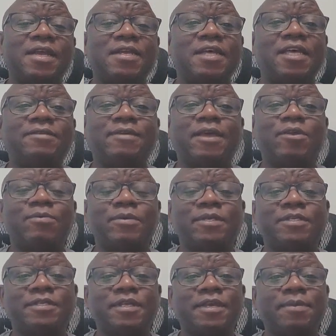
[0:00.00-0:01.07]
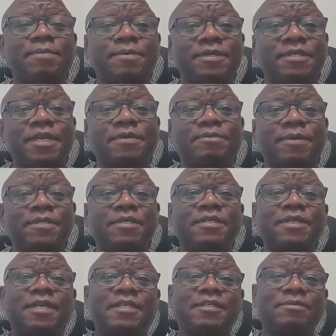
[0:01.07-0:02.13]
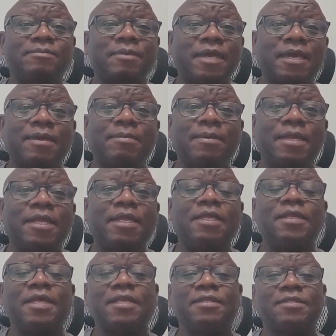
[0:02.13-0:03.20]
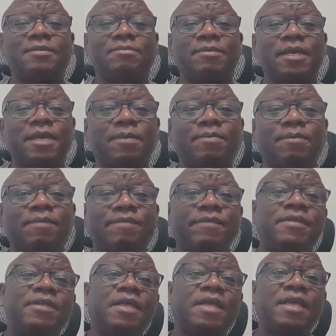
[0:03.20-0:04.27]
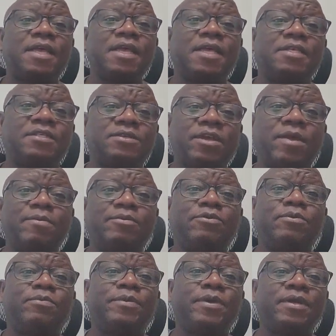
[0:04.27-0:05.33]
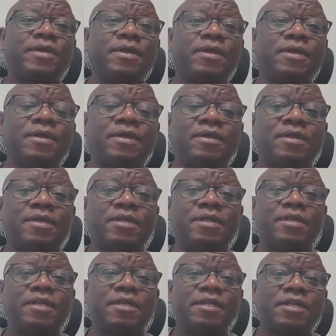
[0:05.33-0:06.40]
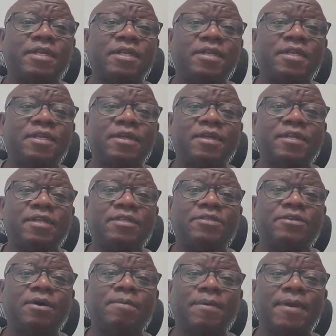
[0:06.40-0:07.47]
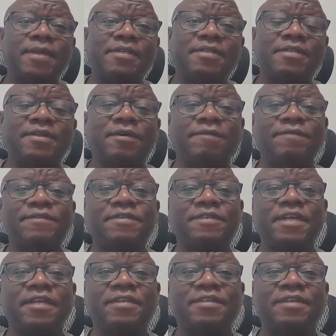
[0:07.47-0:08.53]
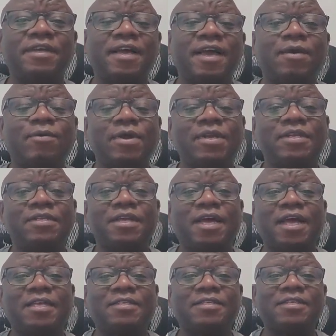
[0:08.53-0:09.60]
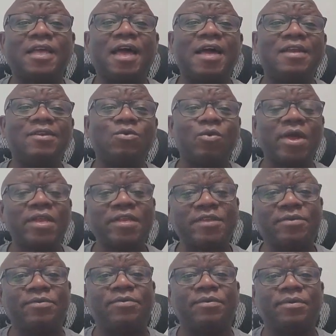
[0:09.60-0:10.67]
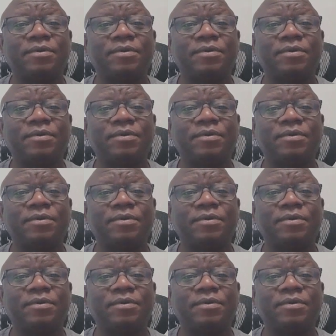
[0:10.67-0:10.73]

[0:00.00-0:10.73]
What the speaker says: That's why you may see a business person that is making money, that's making profit, is not able to pay the shop rent, the office rent, when it has and when due.